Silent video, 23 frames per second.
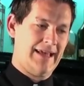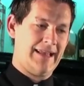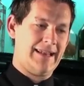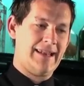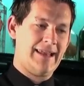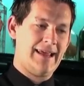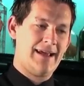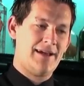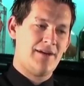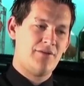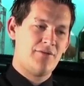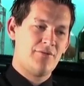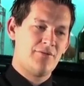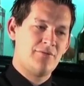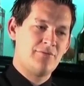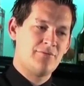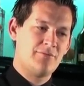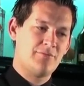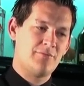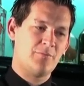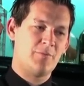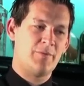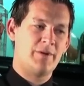
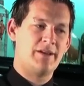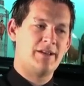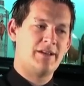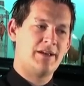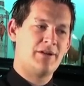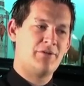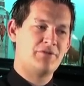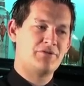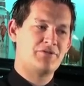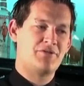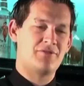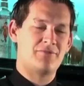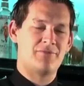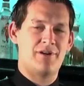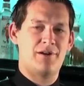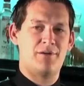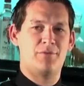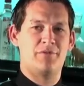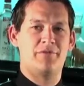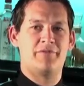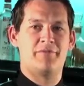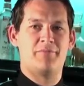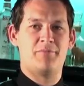Now we're going to go into the
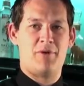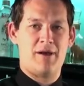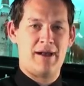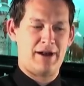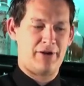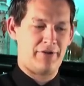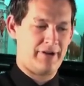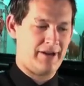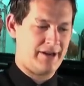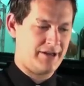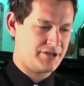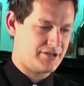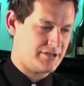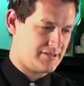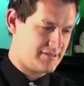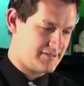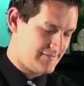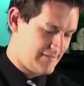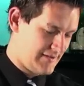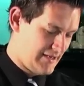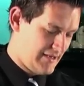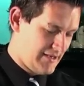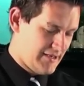realm of my
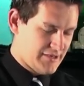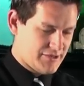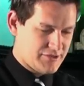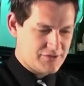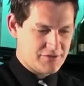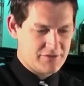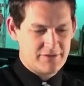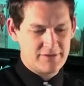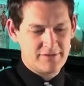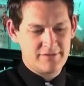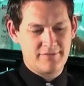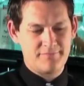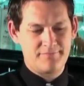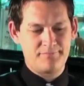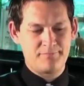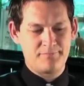creations. So